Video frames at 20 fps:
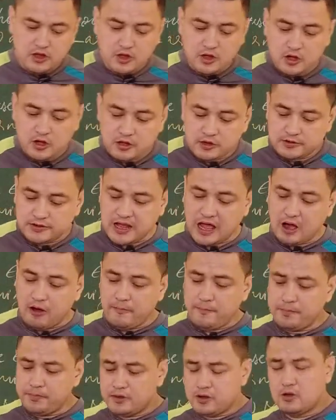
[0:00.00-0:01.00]

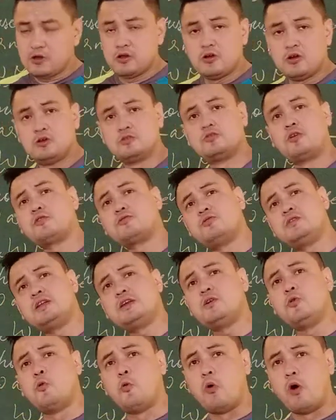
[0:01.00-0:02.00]
Now, not only
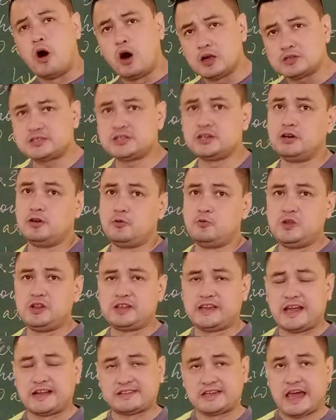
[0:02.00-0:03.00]
water will
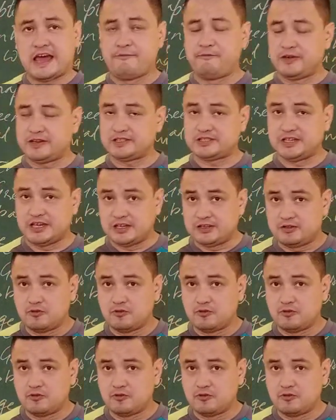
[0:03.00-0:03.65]
get affected, not